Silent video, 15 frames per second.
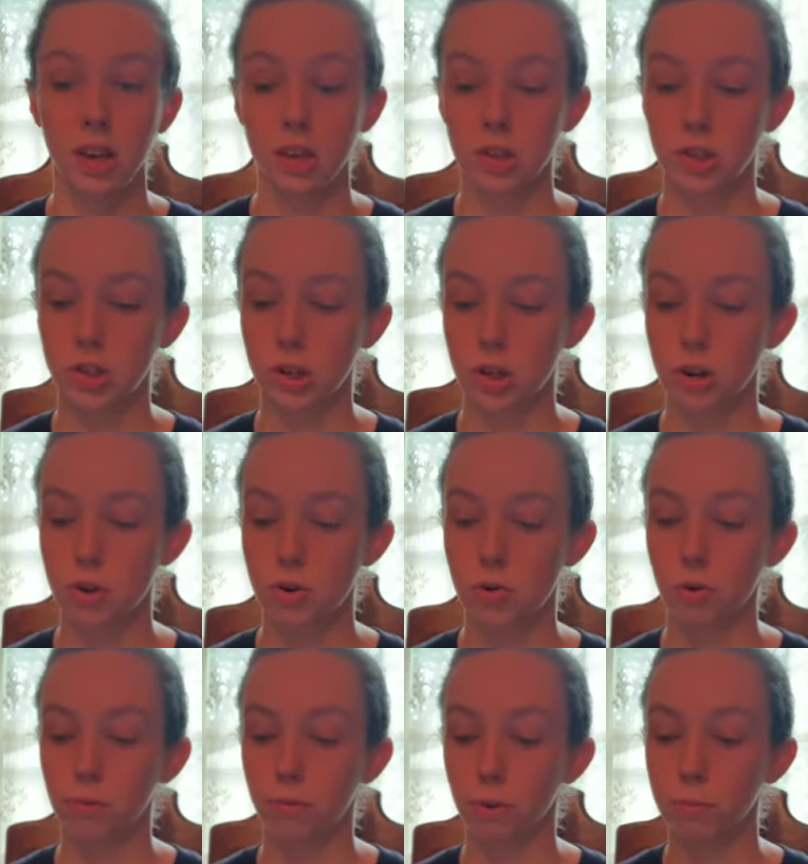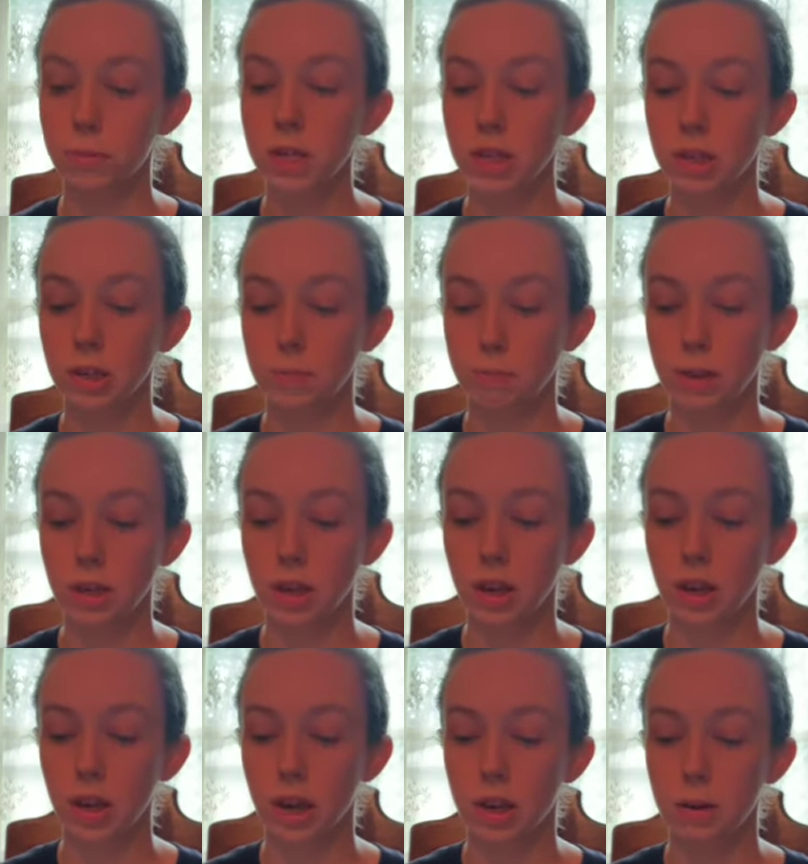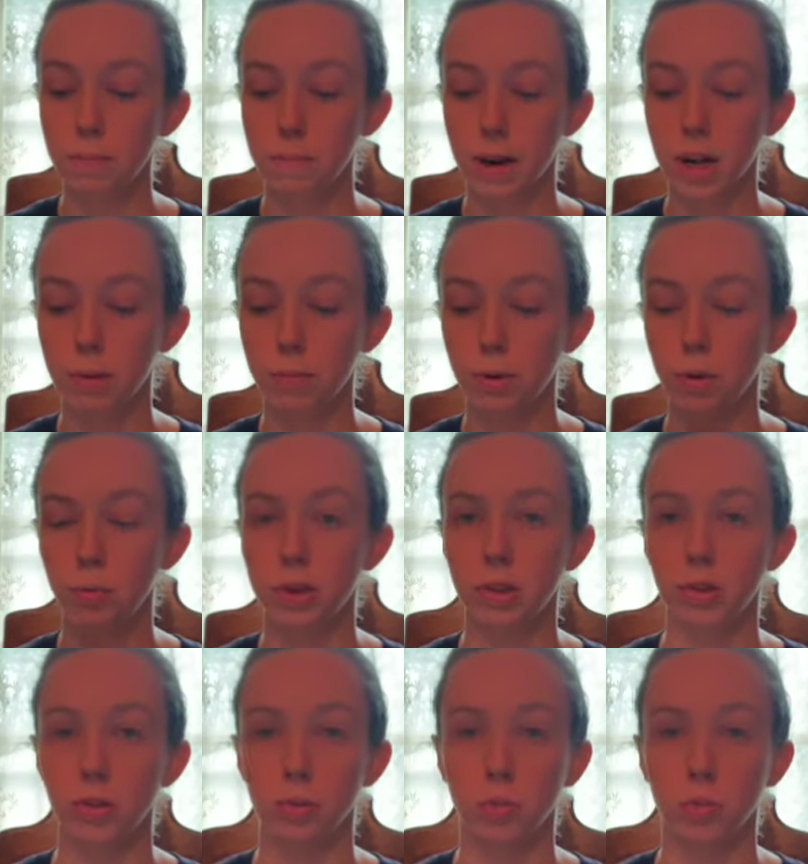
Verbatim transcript: So for me, being impeccable with your